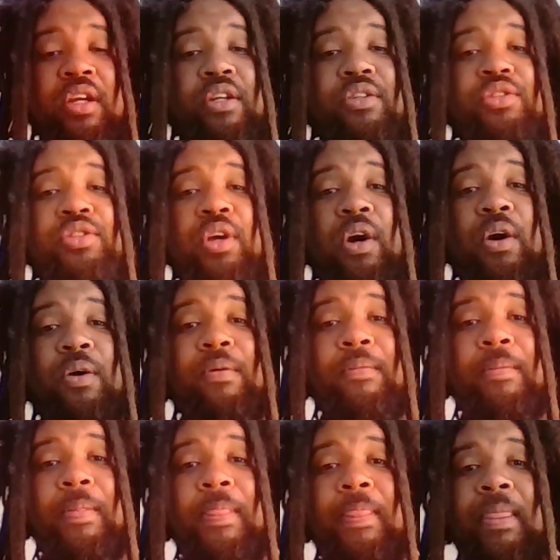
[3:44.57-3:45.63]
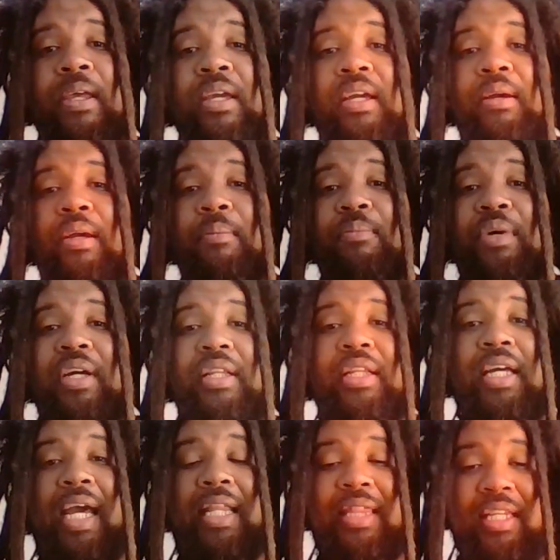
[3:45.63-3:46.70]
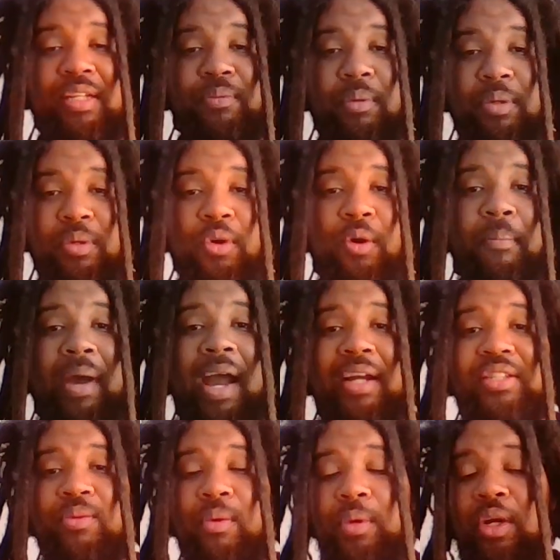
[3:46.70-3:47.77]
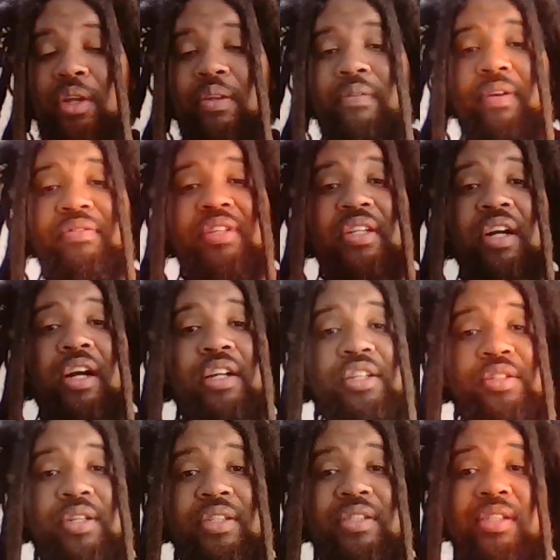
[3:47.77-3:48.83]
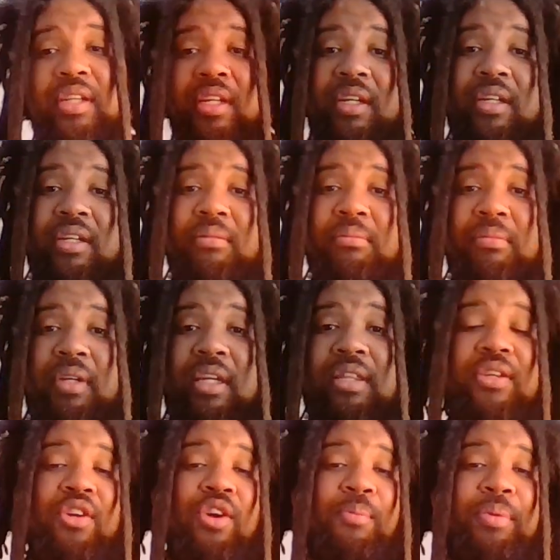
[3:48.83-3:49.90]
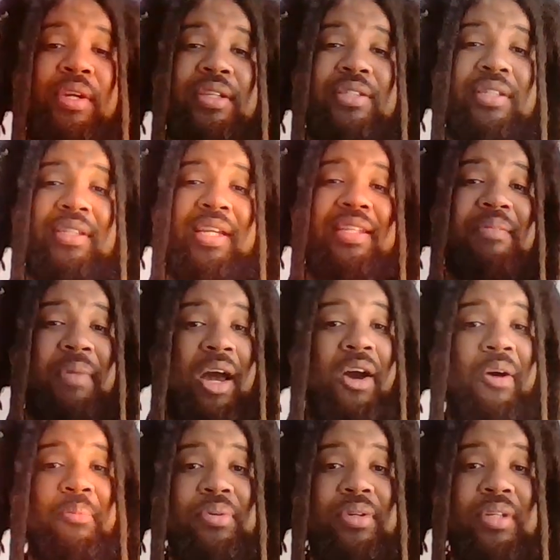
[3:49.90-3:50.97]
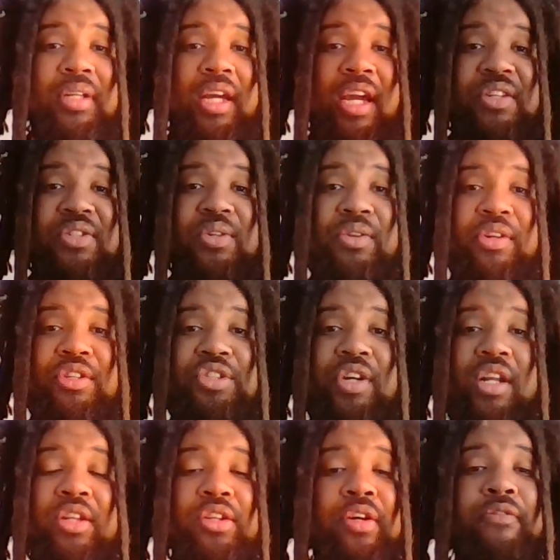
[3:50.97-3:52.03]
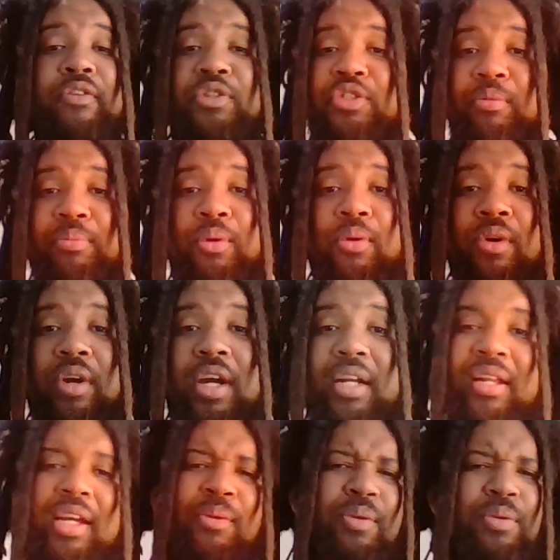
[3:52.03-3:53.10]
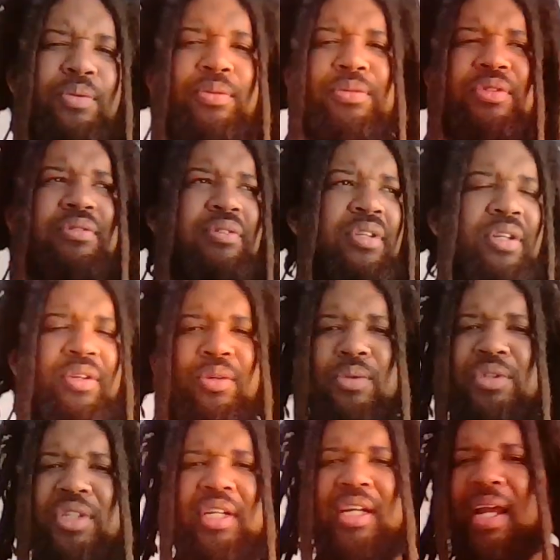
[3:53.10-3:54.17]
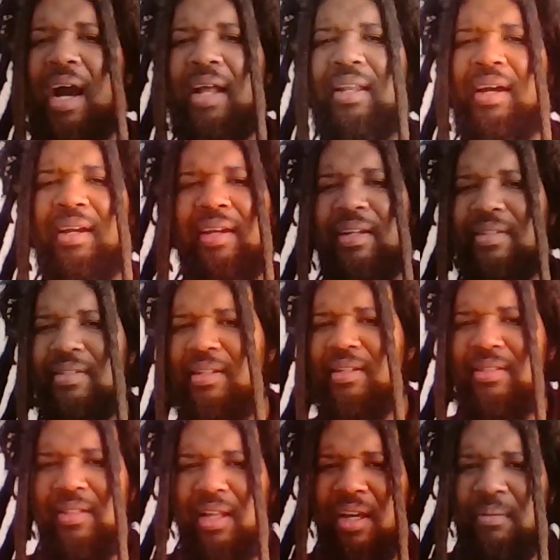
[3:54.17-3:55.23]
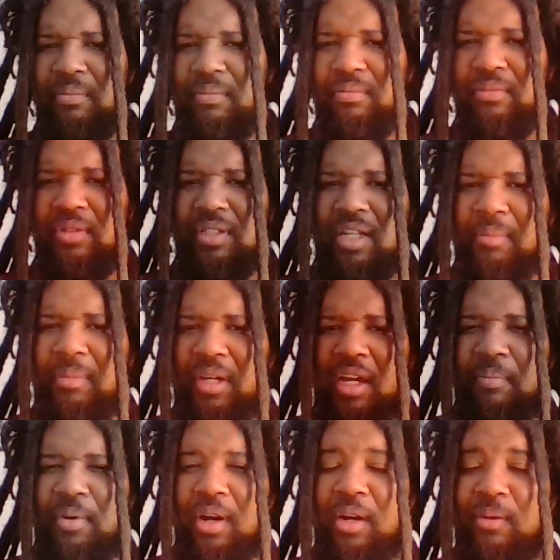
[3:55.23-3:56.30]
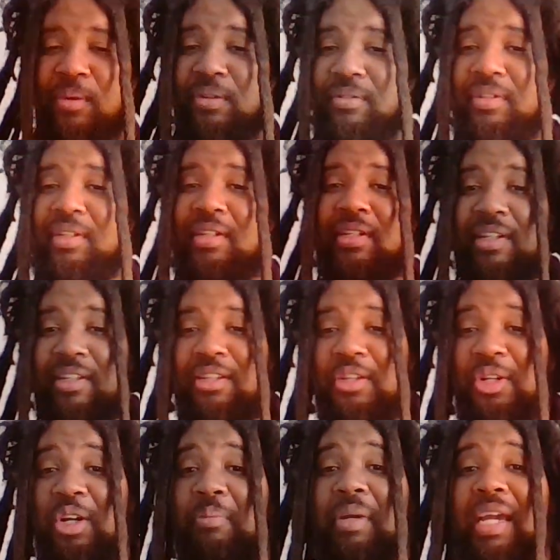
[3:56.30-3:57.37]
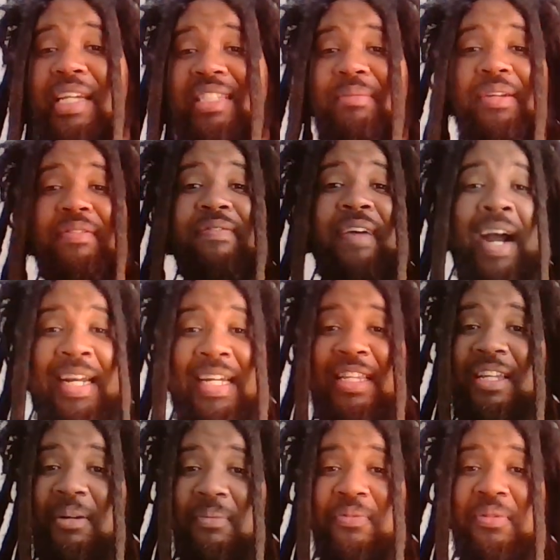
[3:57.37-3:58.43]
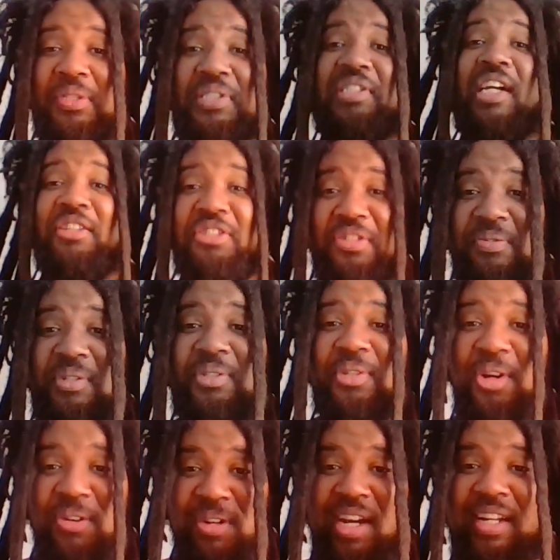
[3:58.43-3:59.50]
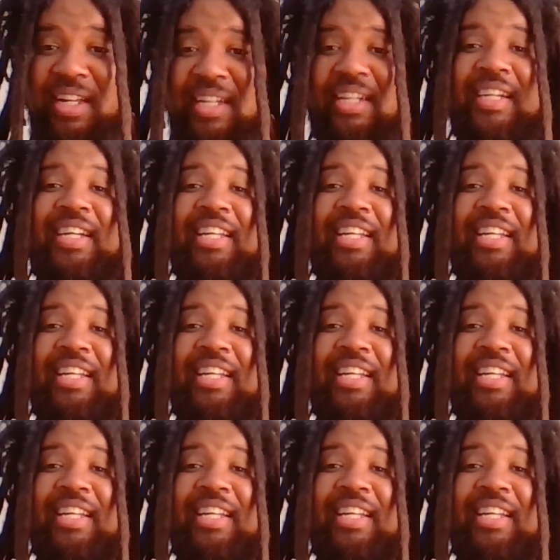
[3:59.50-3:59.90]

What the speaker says: So, but we'll go back to where we are in the 1500s. Ethiopia needs some help, and so they're trying to look for support. And like, well, who's a good ally against the Islamic Empire? Well, the Europeans have been fighting them for centuries already.